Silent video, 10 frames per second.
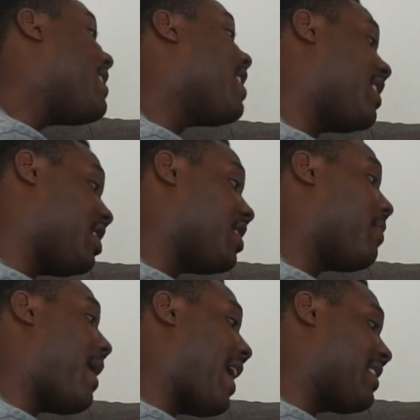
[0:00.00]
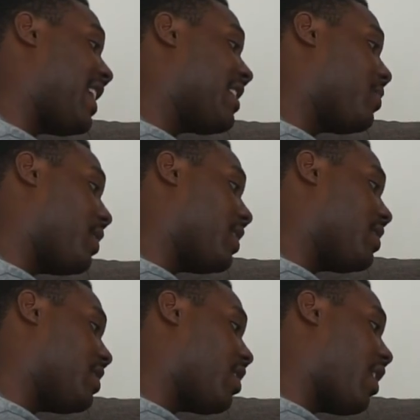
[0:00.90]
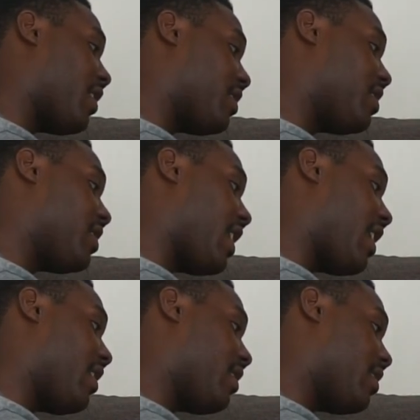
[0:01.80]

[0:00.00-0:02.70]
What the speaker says: It touches the box. That's where it starts. Yeah.